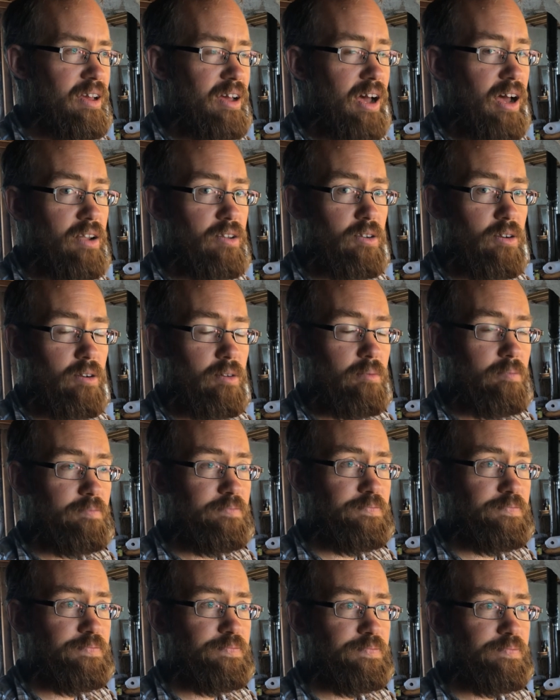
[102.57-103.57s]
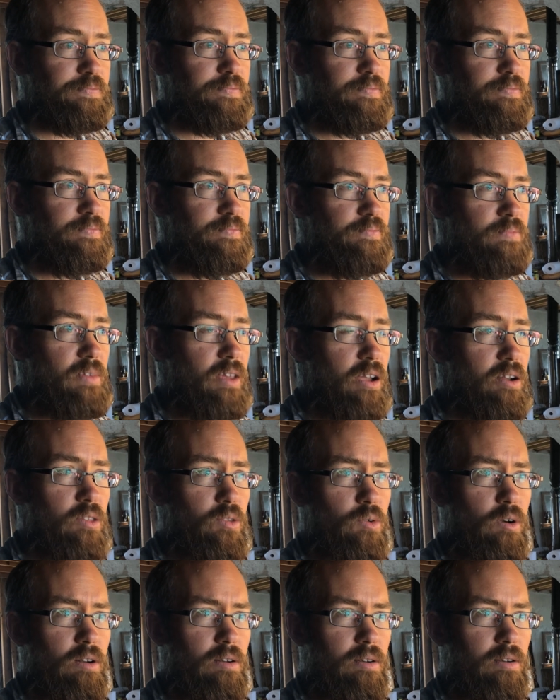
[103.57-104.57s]
under under the
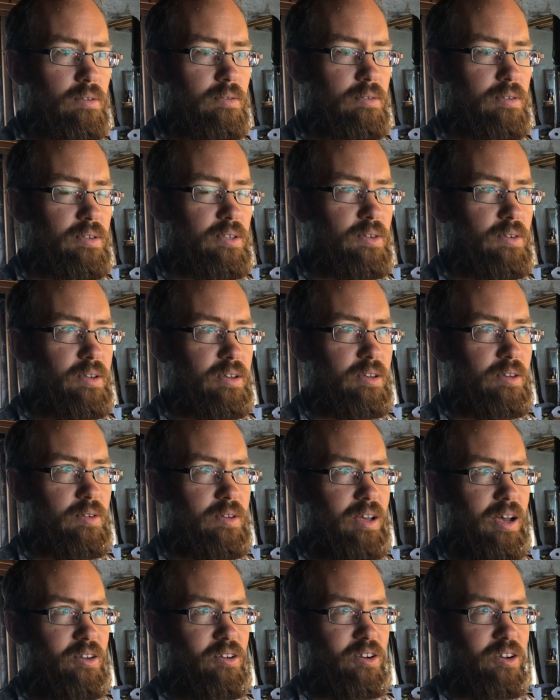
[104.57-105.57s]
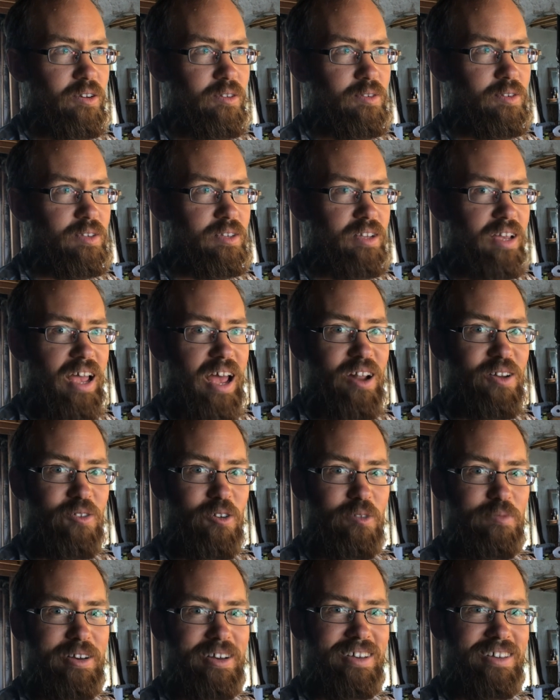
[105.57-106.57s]
water, so that it go, undergoes
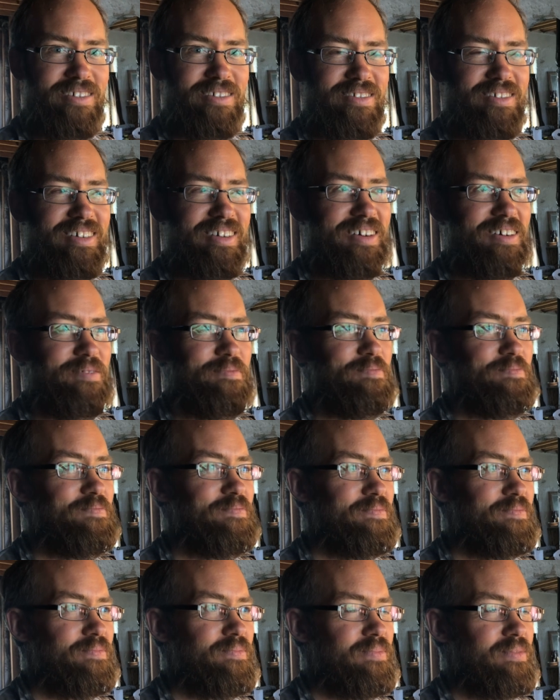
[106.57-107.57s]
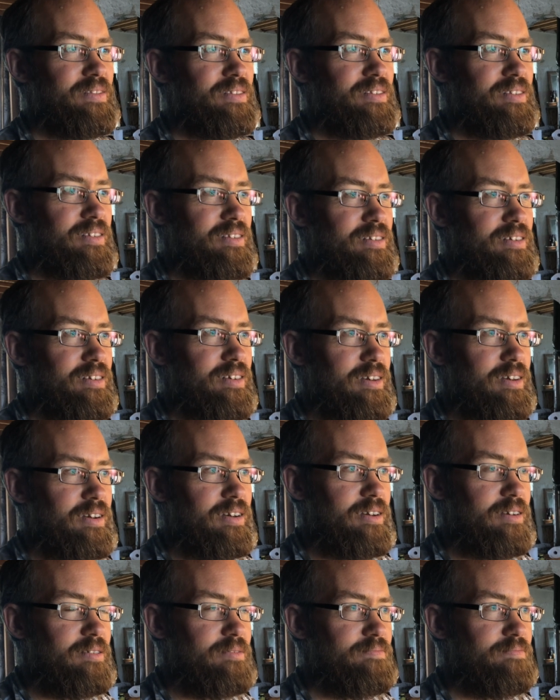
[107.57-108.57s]
anaerobic. Um,
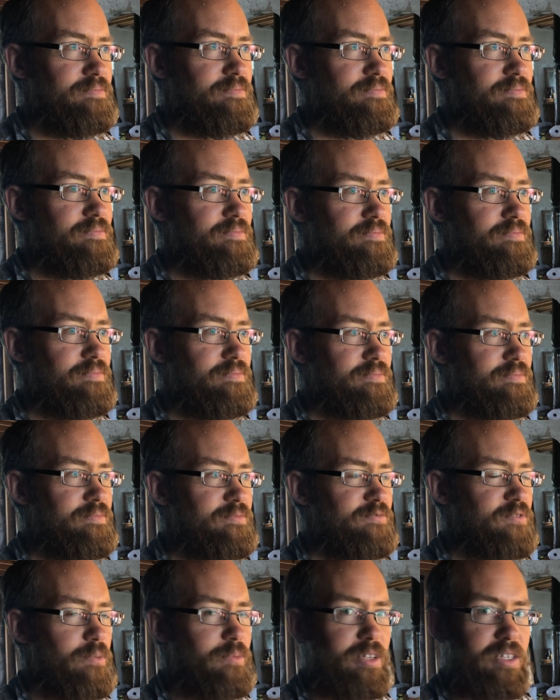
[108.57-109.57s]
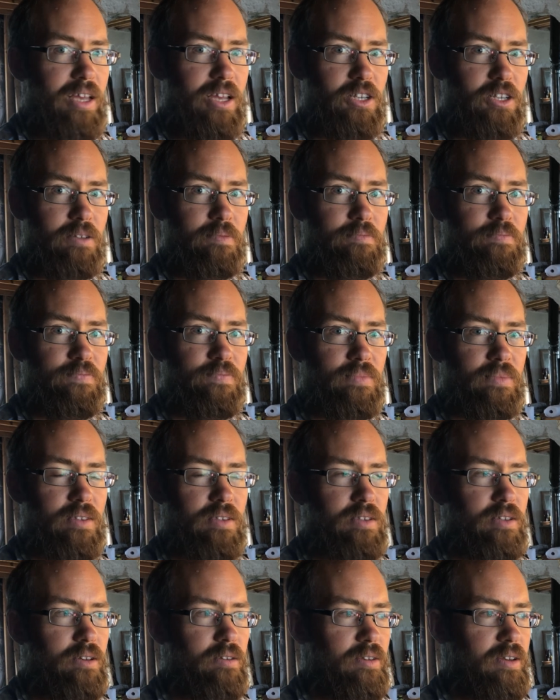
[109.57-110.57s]
Uh, fermentation,
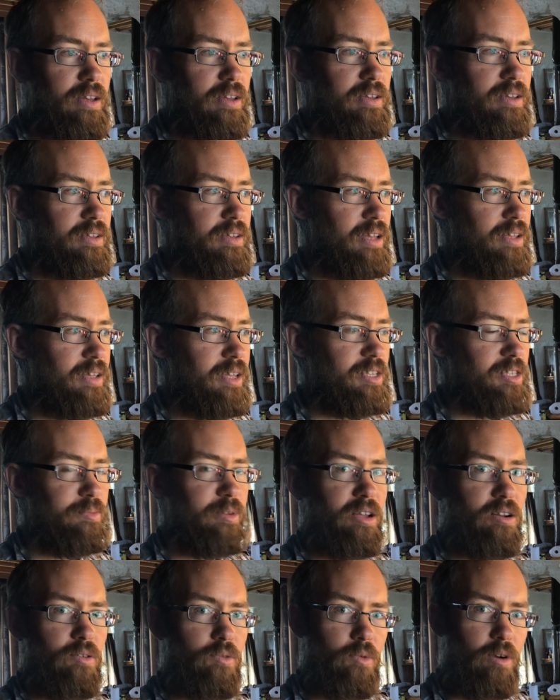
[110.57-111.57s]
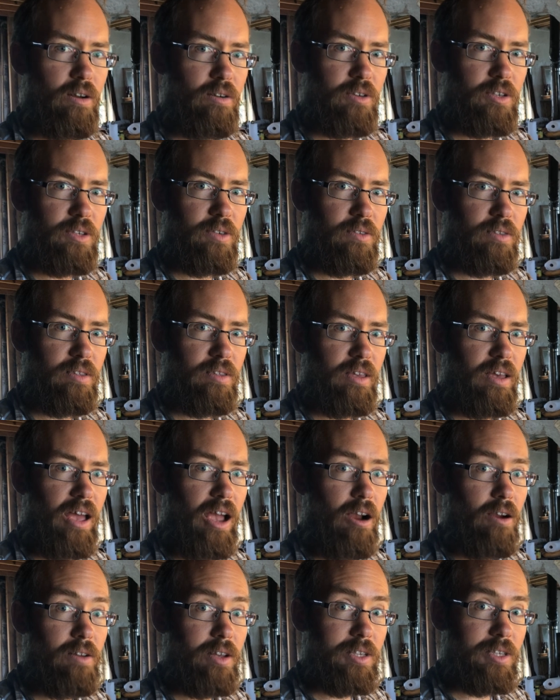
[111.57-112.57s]
so it, it needs to be under the water so that the
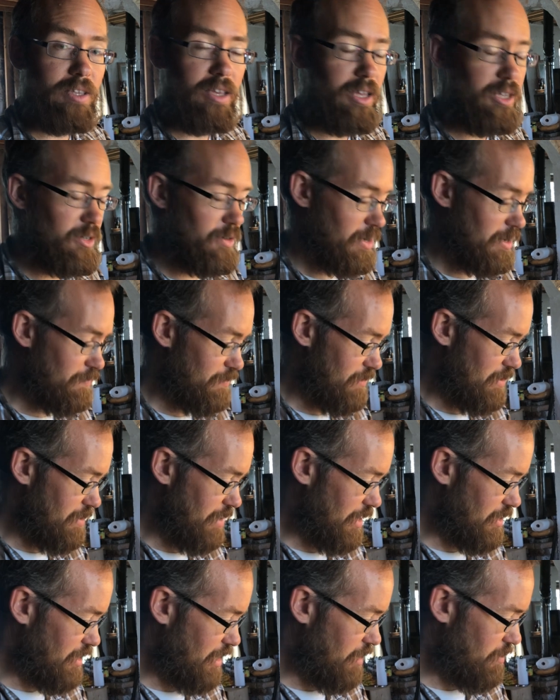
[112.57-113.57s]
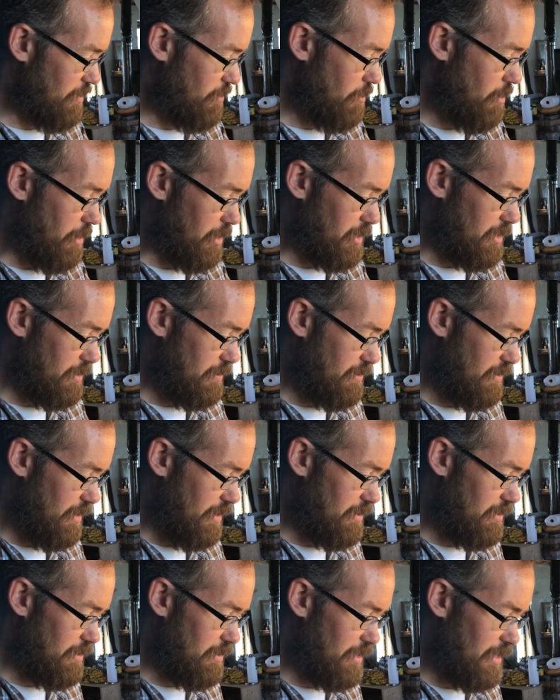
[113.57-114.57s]
air doesn't get to it, and that's how it works.
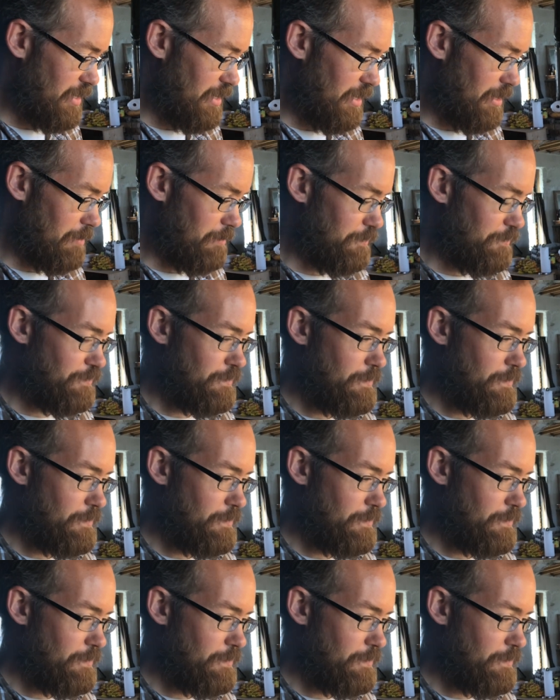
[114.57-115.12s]
And the um,